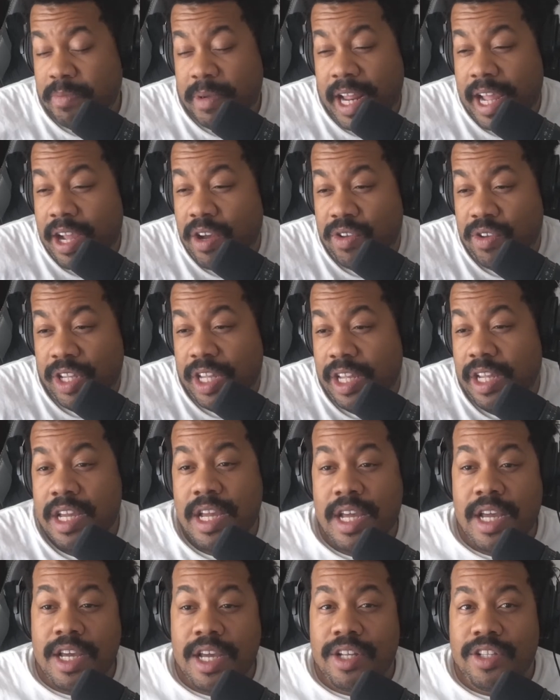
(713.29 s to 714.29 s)
But I only
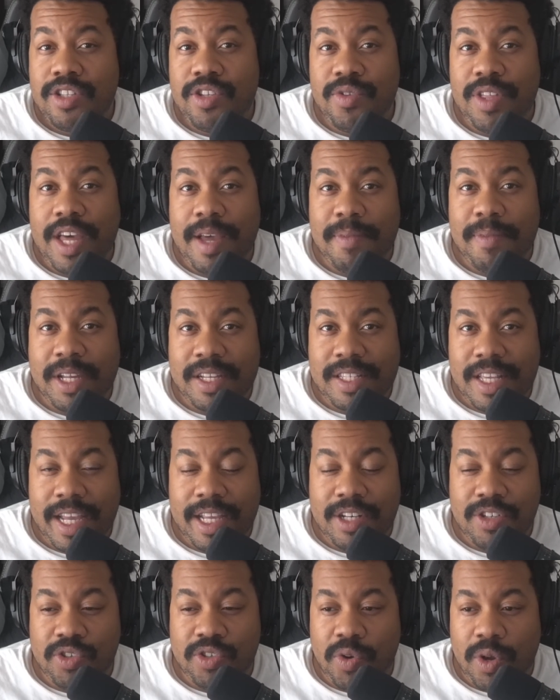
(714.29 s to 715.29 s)
do that because I
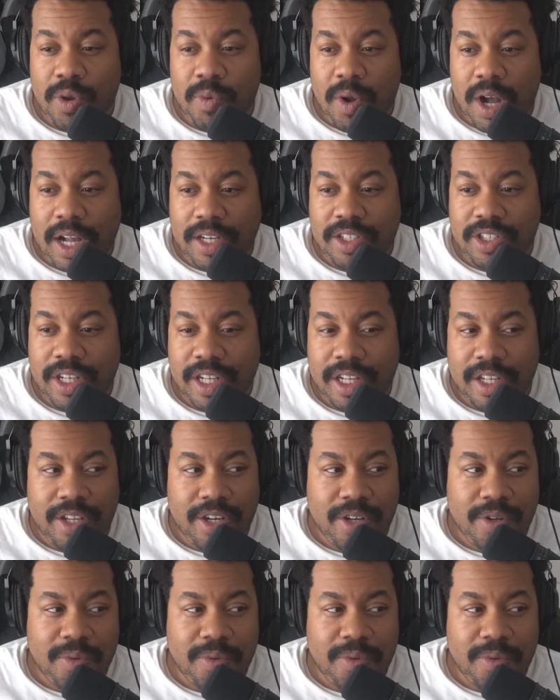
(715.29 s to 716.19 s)
enjoy watching,